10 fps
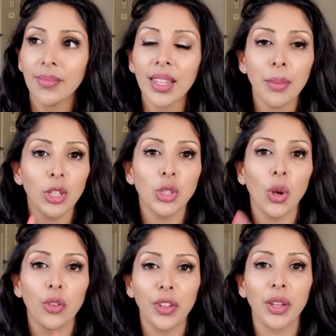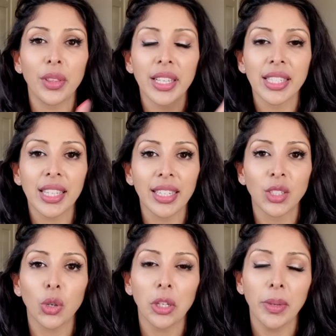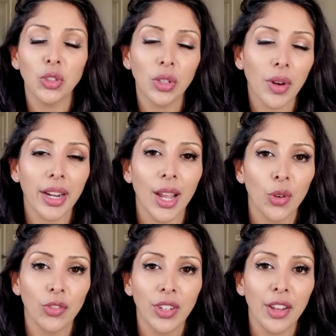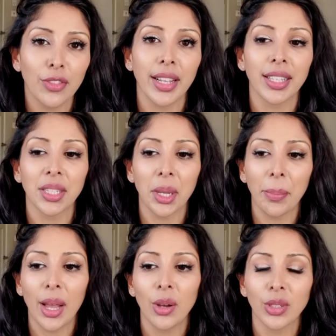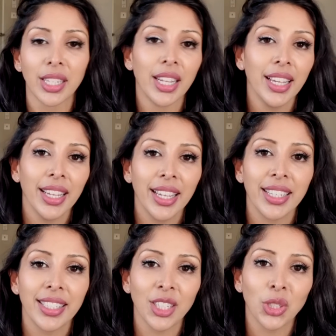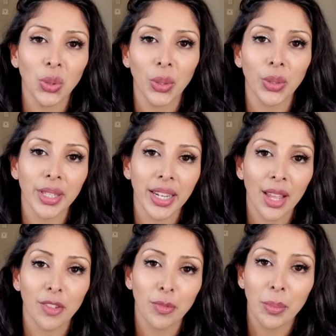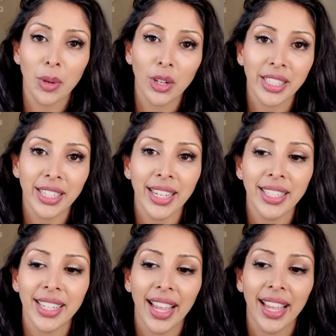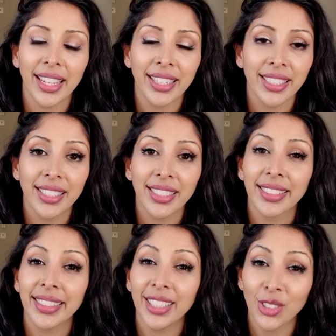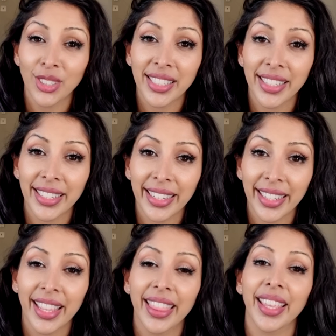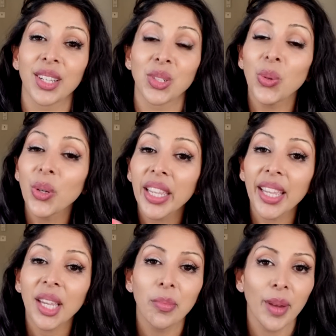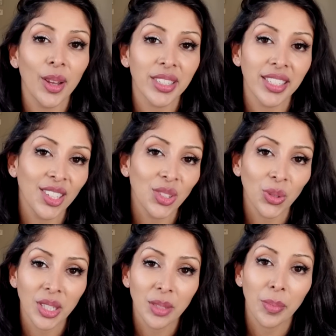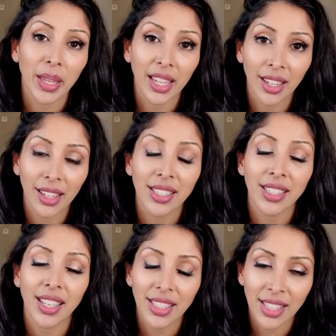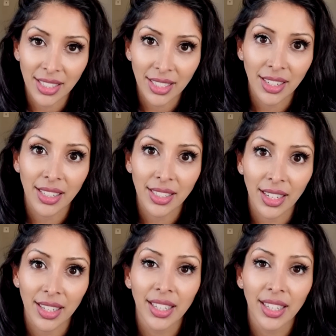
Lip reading: going to do a whole video. There's a documentary right now on Netflix about essential oils and how they've been marketed. And interestingly, they are talking about essential oils being a skin sensitizer